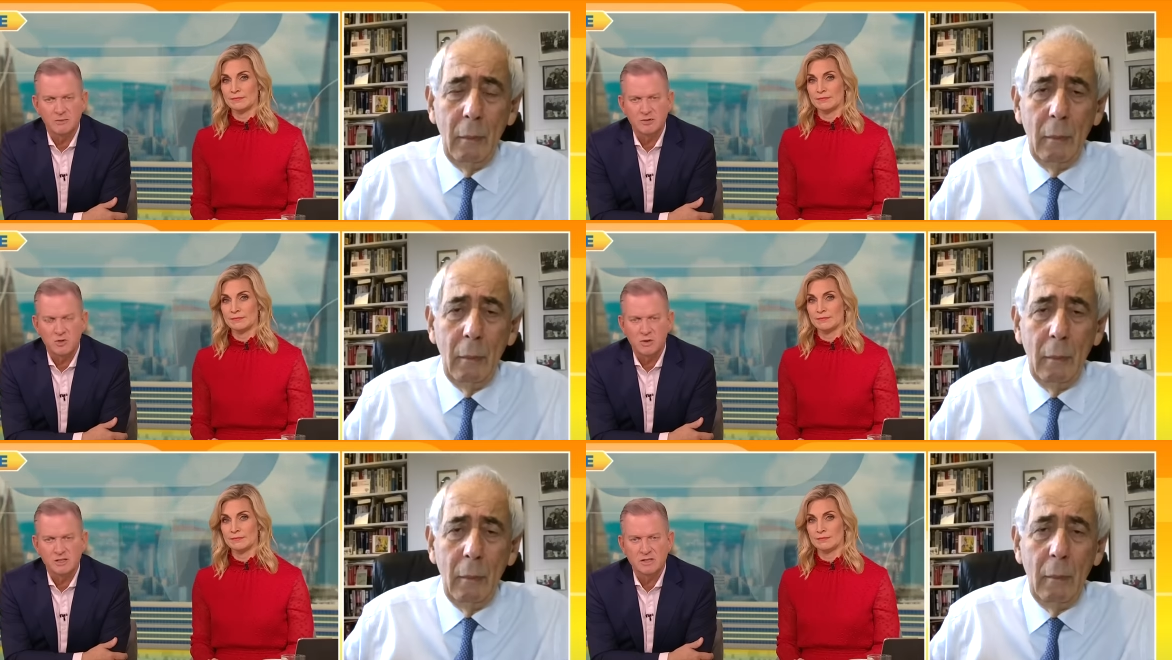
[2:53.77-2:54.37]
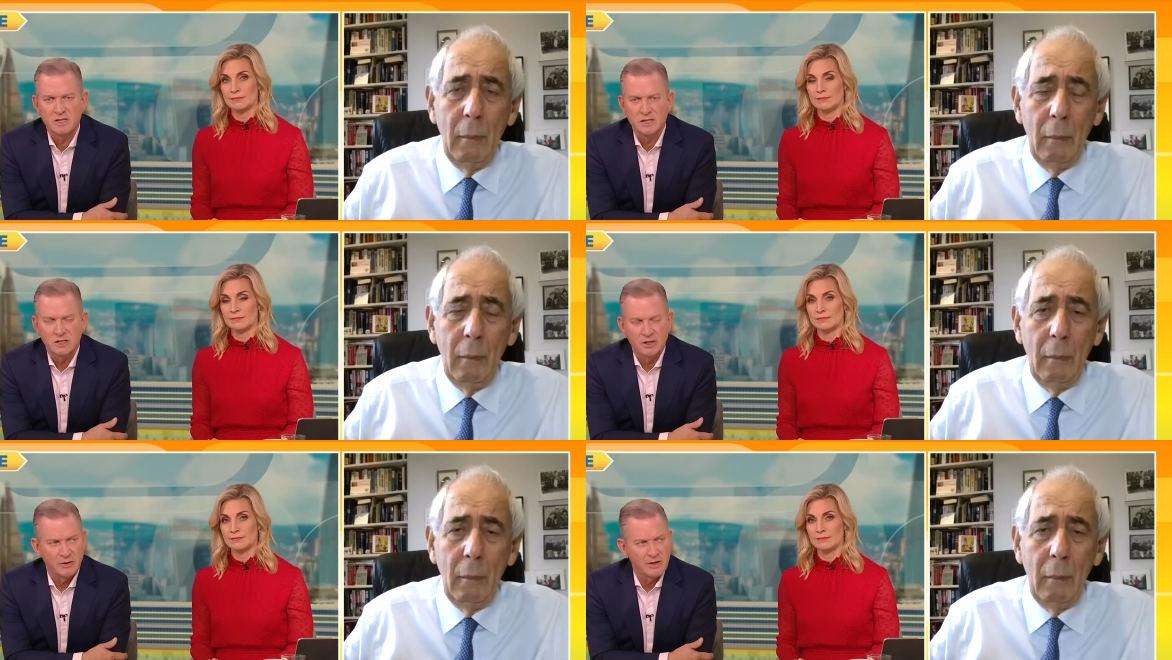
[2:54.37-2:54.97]
Speaker 1: That he was always,
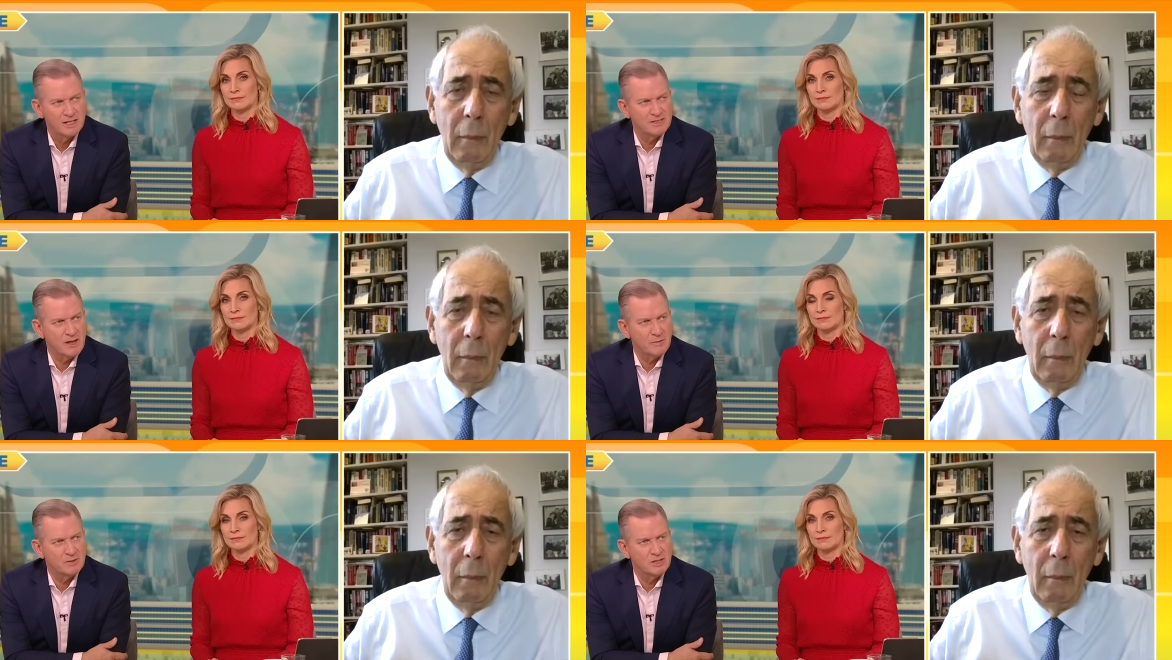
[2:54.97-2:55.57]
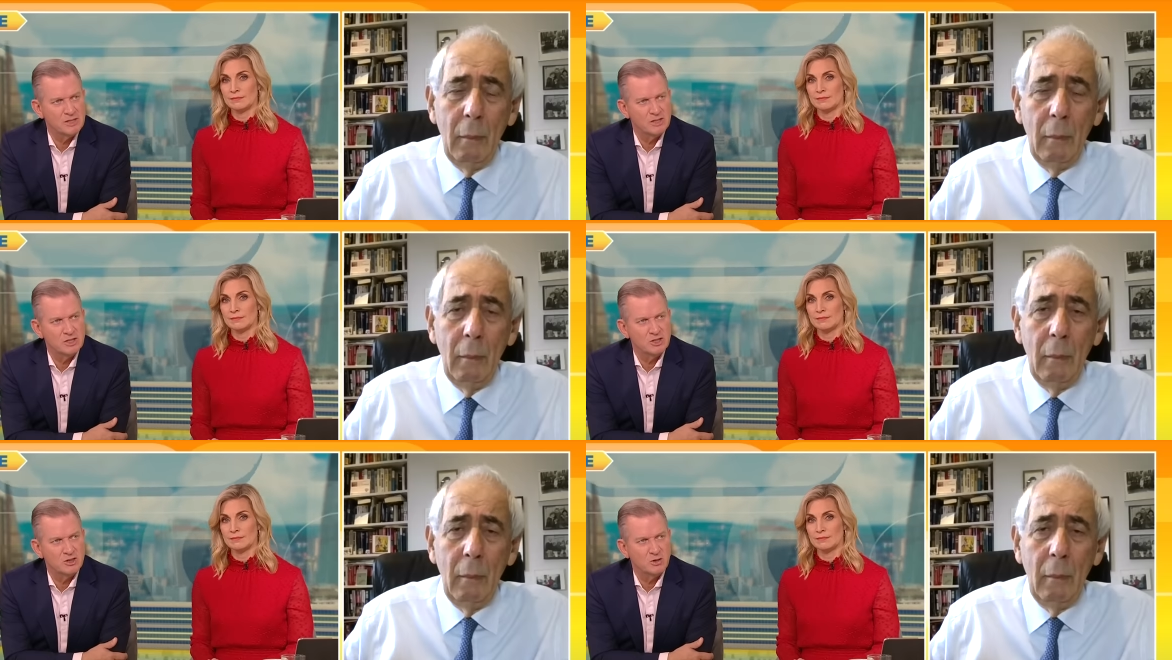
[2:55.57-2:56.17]
you know, accepted
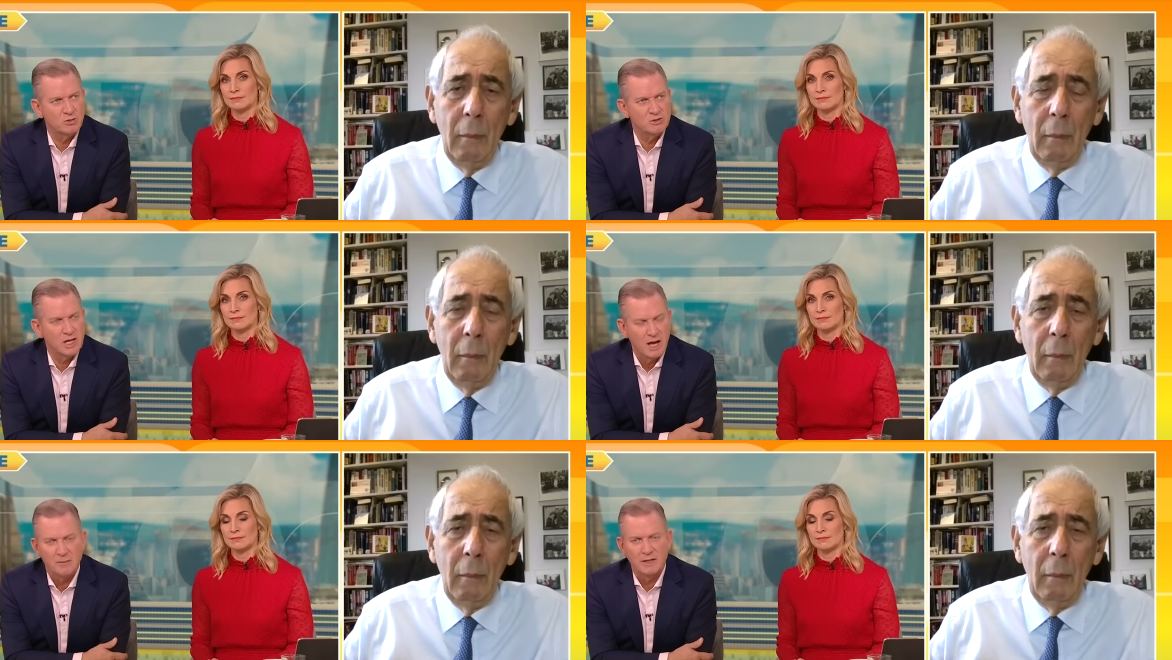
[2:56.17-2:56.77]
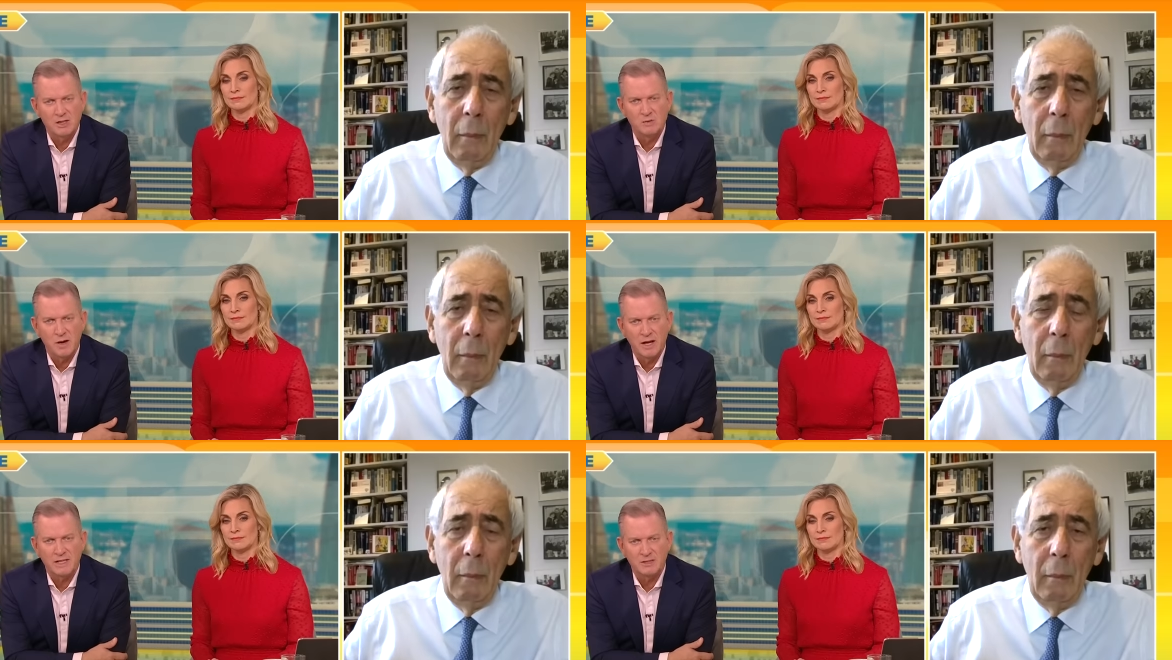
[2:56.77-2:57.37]
and his
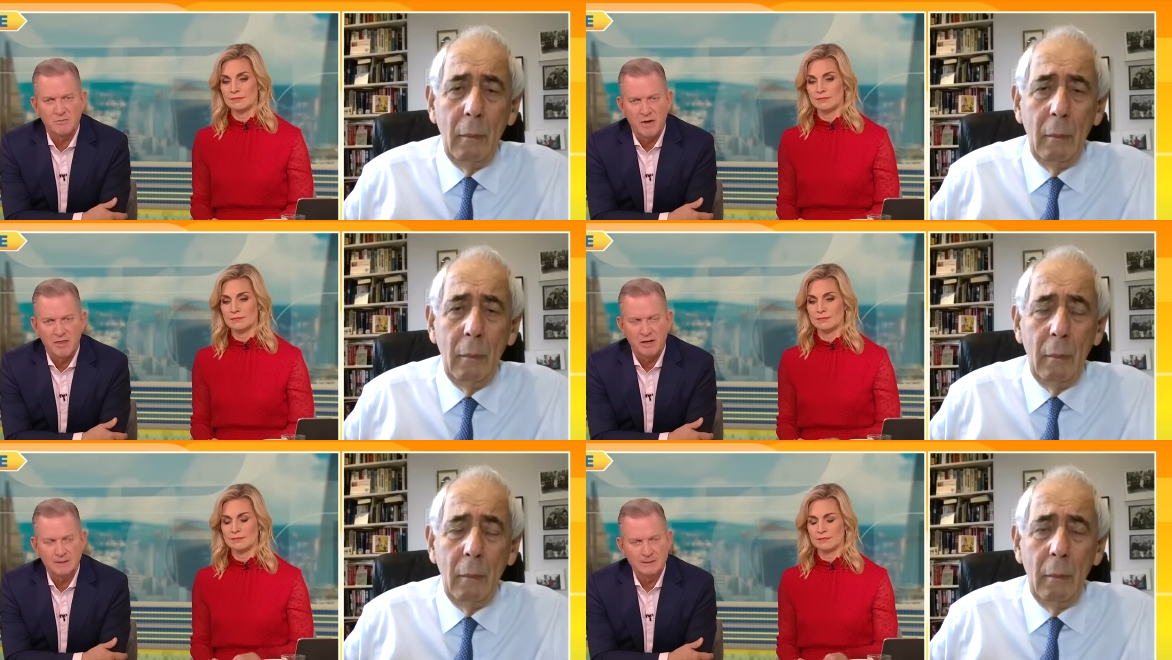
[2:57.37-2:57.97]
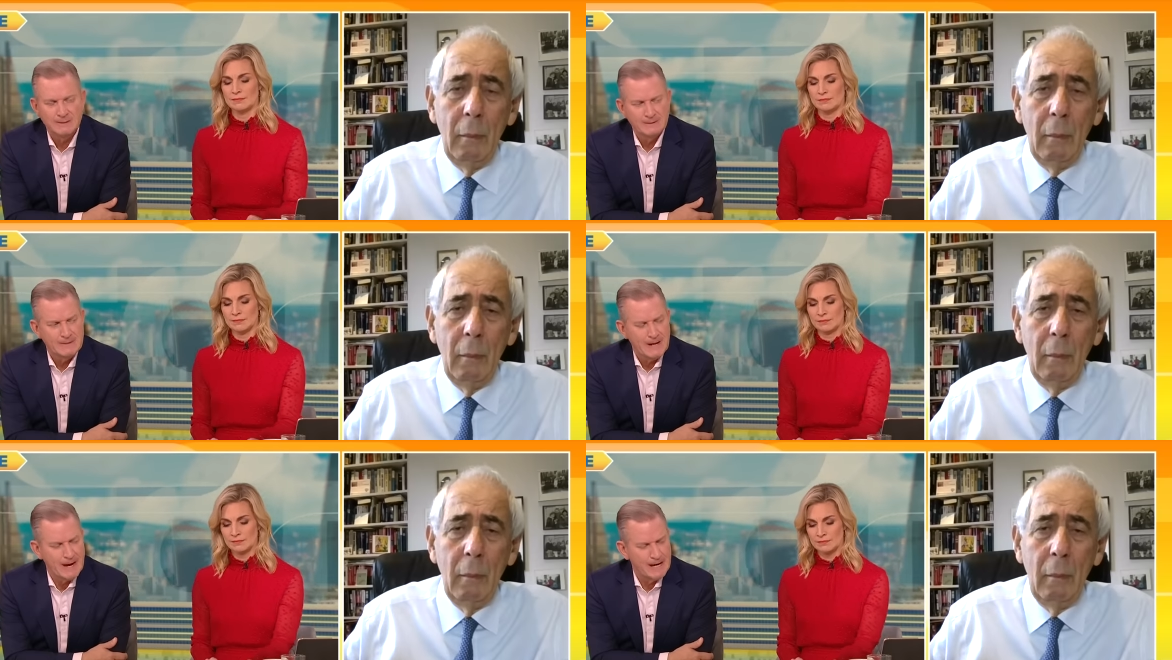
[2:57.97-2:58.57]
shortcomings by his mother.
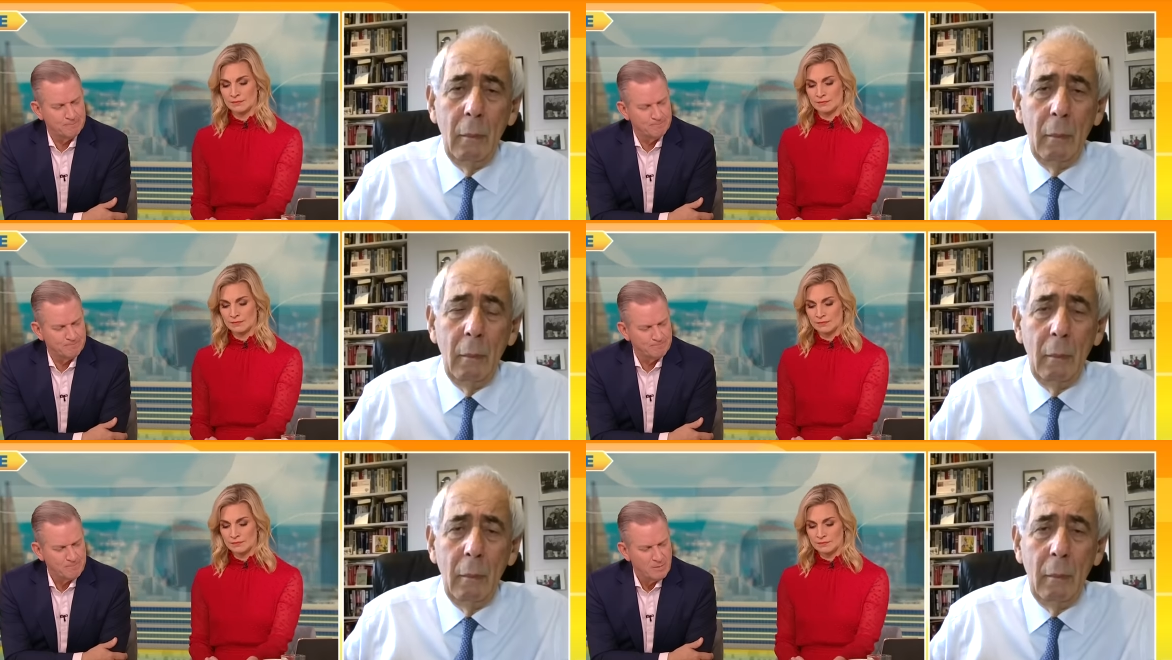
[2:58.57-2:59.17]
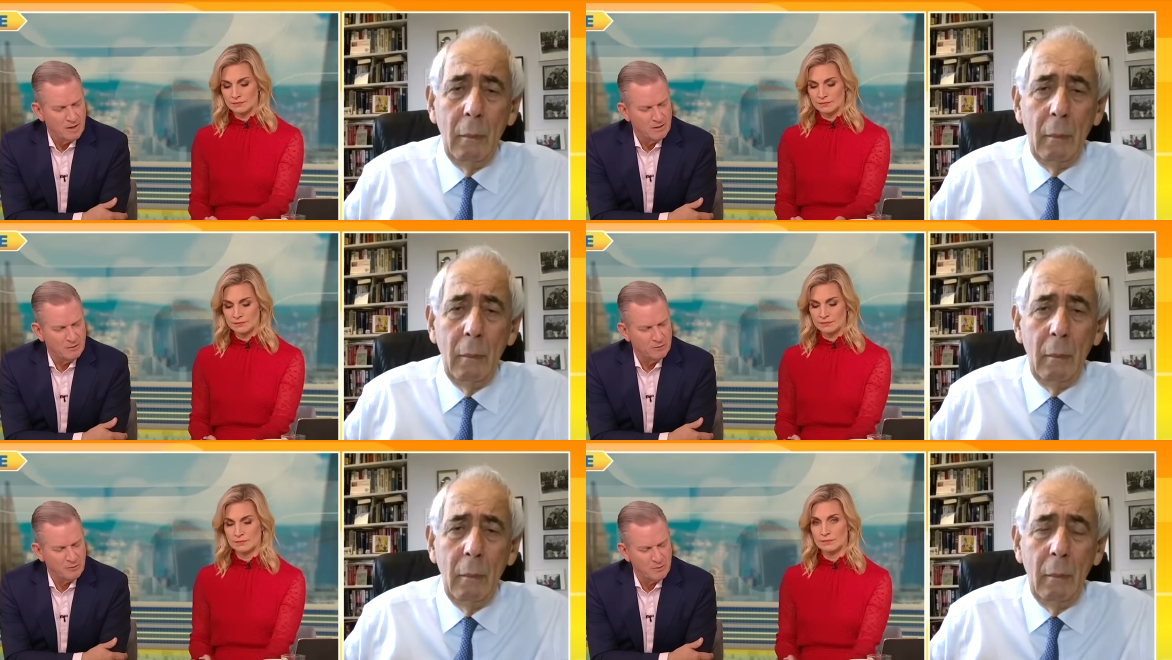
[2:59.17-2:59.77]
Um,
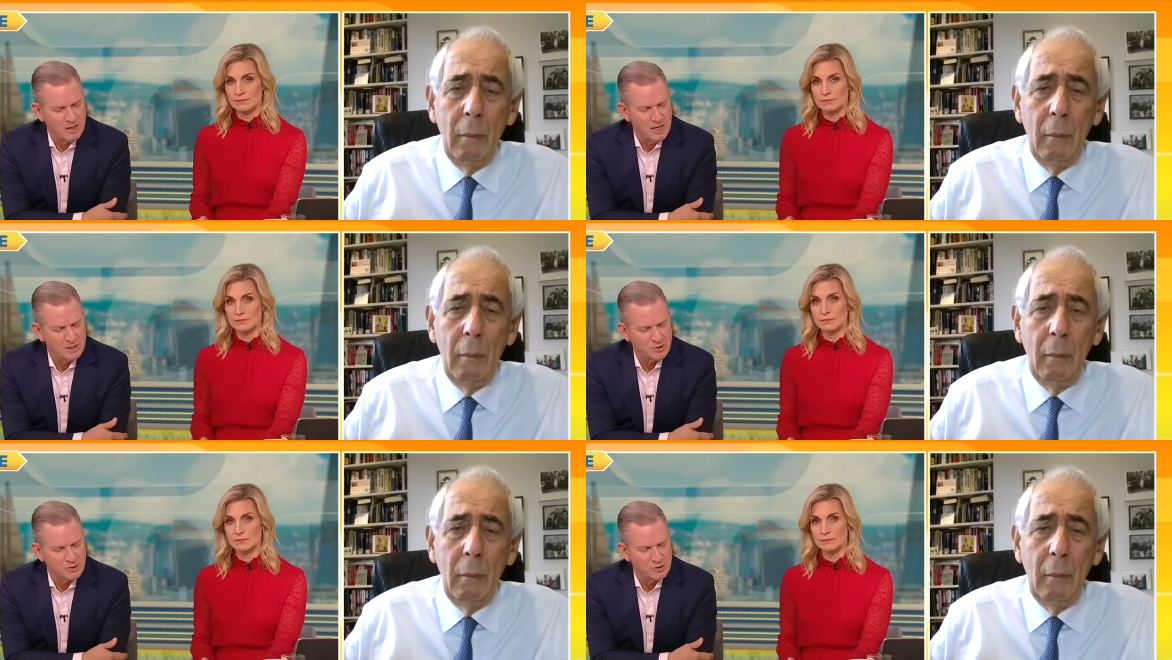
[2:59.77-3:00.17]
for me,